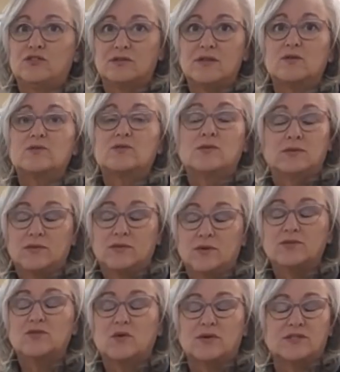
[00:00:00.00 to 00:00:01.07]

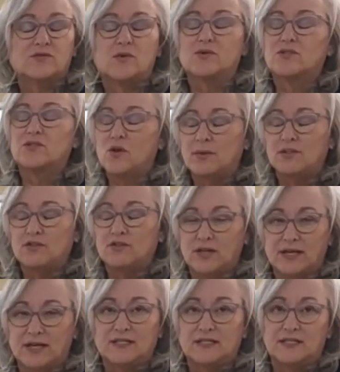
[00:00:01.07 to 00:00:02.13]
those doors throw so much
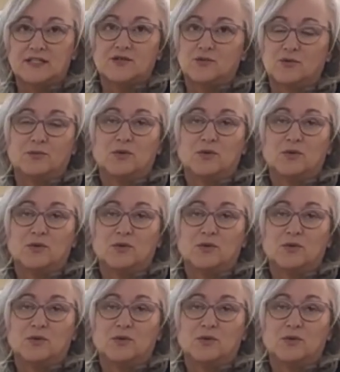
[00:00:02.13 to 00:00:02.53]
light into this room,